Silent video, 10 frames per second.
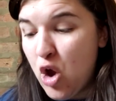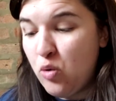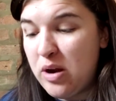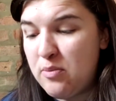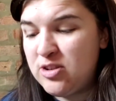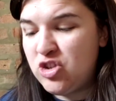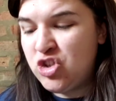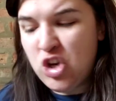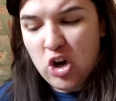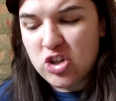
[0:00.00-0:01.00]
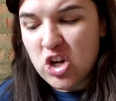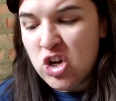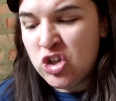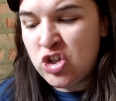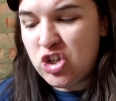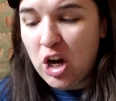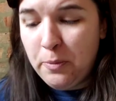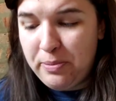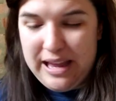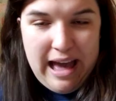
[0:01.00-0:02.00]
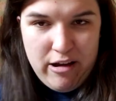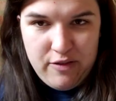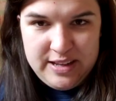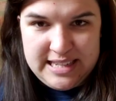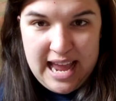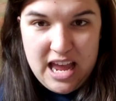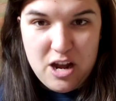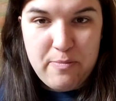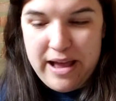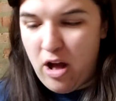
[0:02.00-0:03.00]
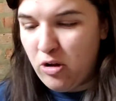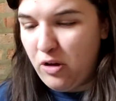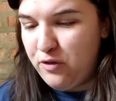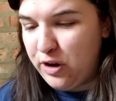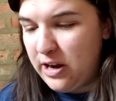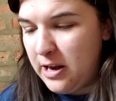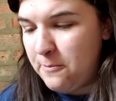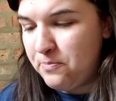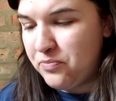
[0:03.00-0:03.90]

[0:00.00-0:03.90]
when it was jerked sharply out of his hand by Uncle Vernon.